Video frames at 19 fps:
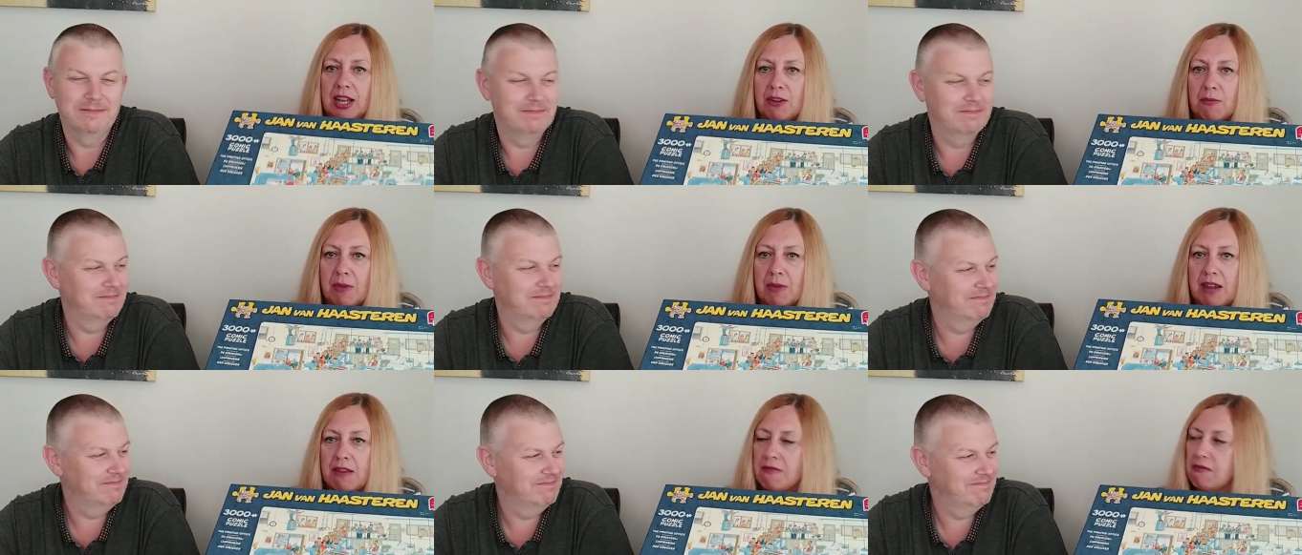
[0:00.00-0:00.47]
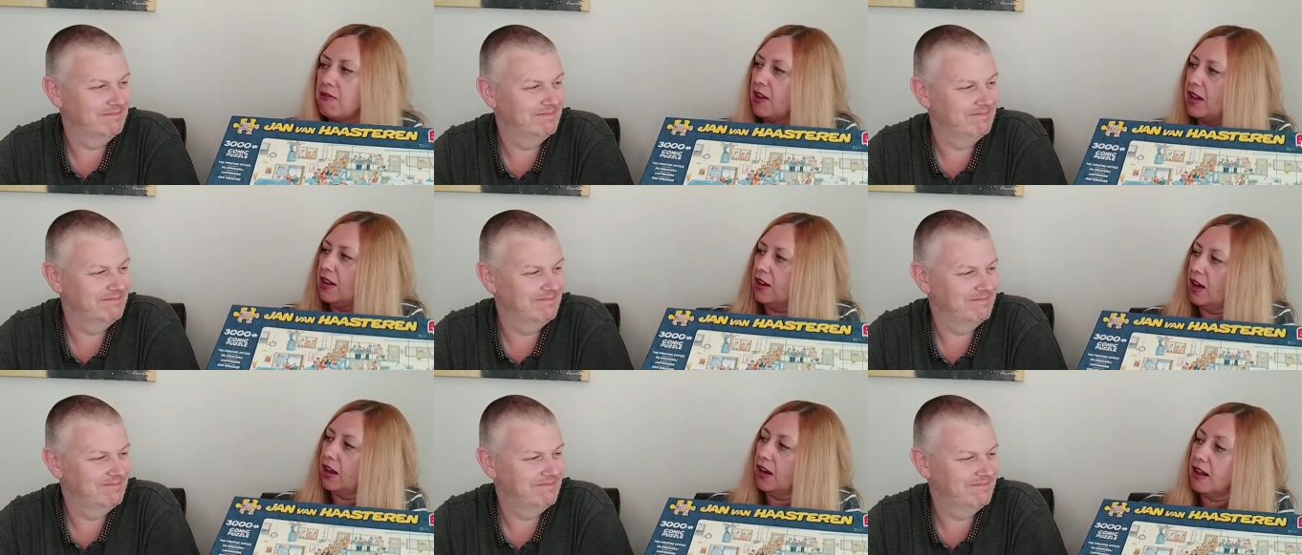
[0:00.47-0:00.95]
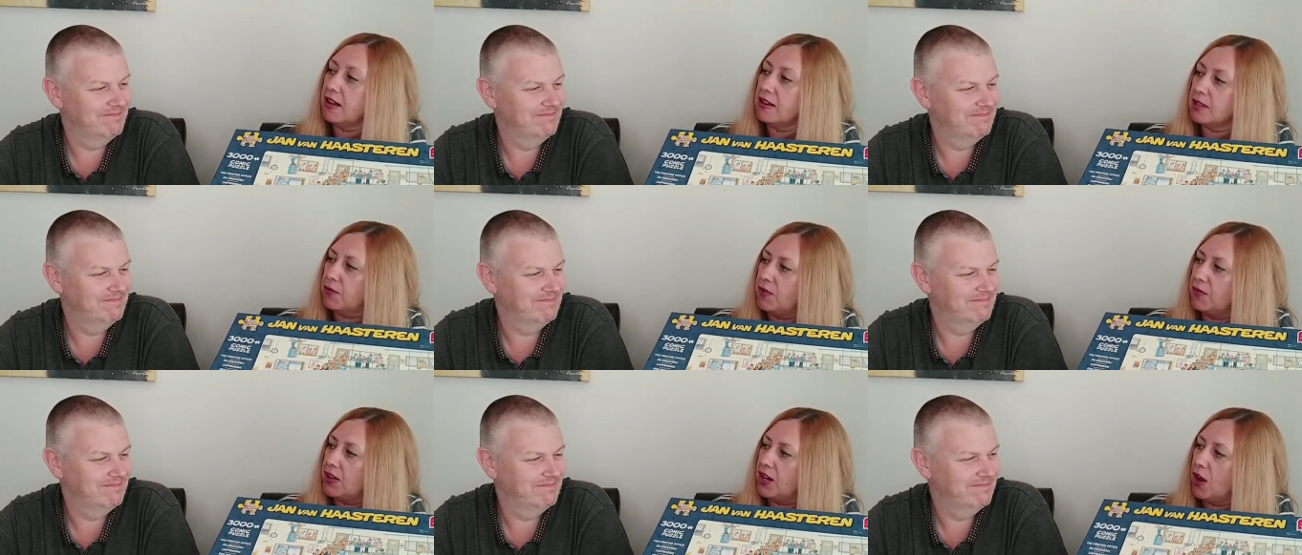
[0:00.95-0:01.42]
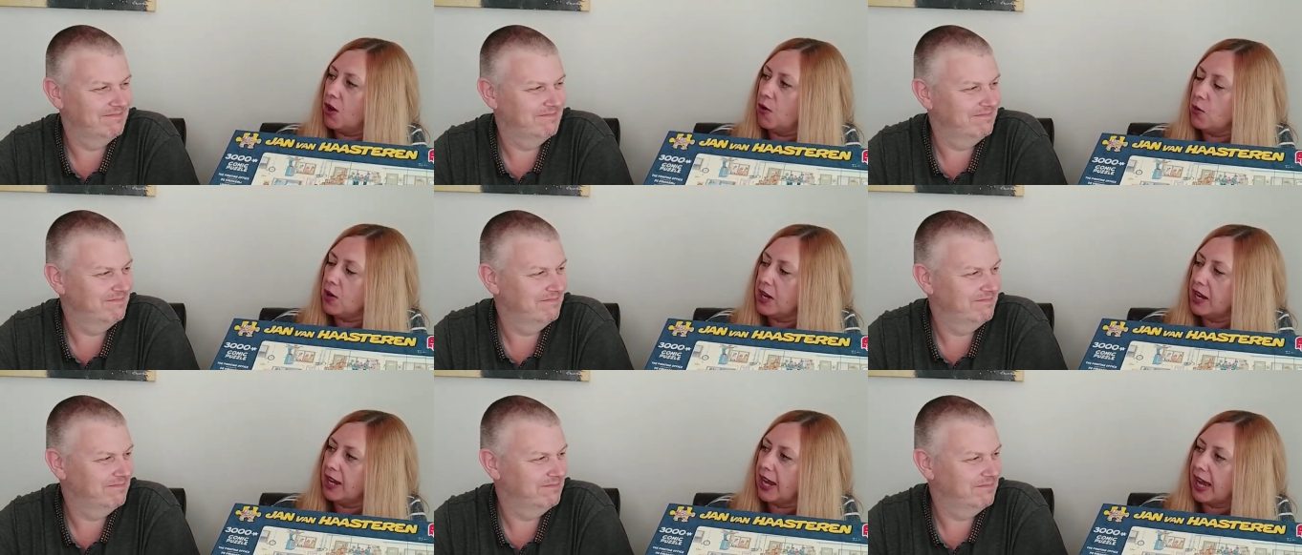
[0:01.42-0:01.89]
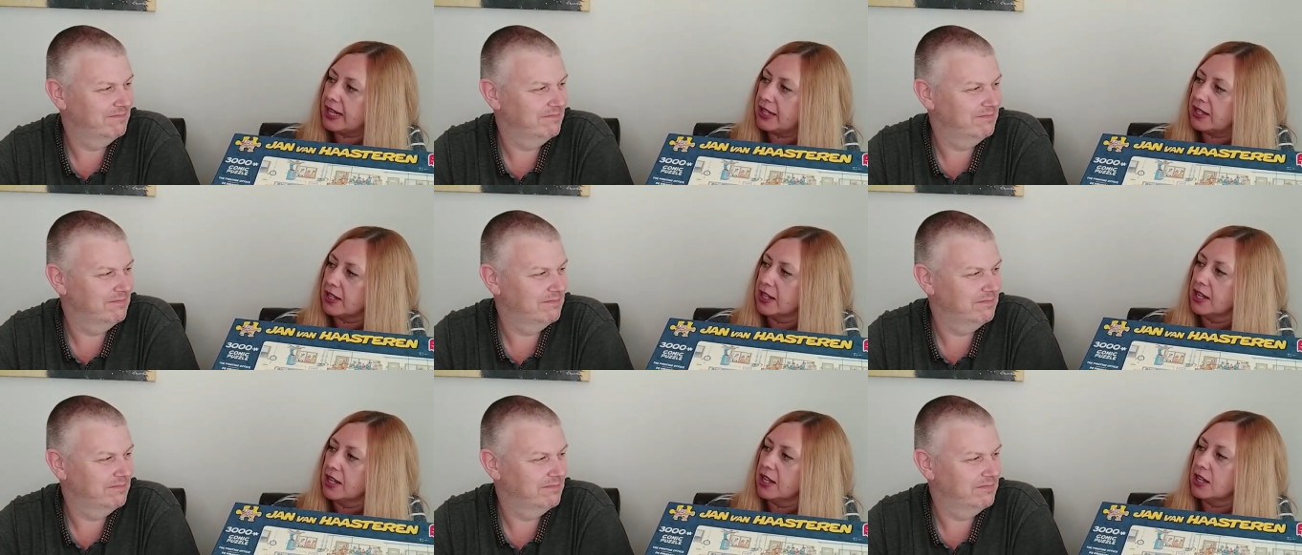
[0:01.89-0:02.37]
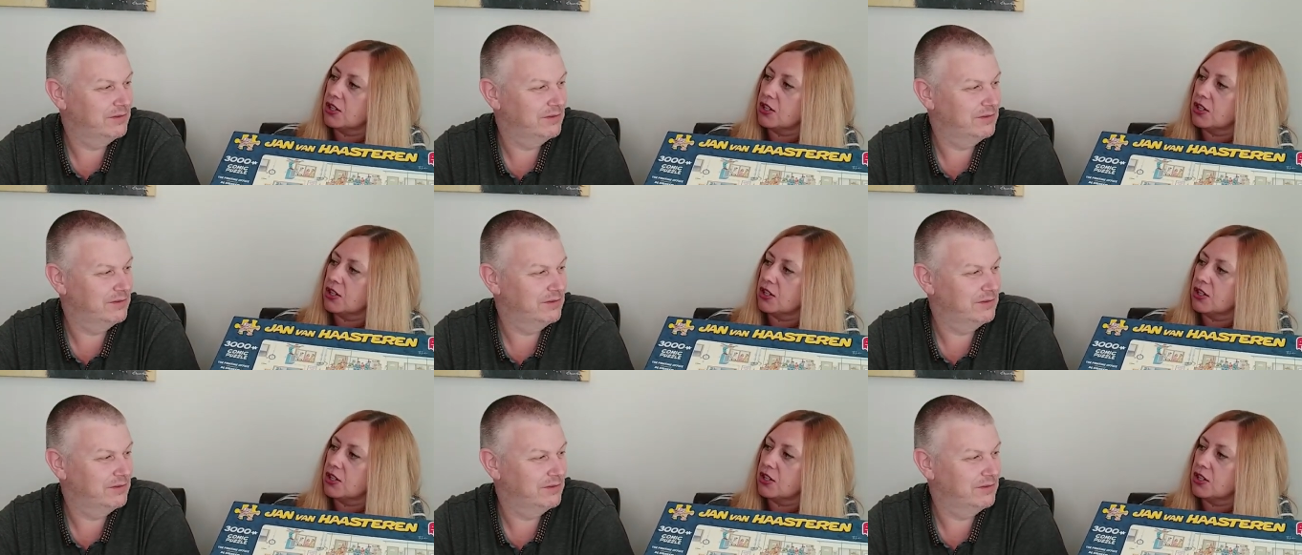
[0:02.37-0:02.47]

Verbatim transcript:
Speaker 1: Now you mm. may have mm. in our last video we had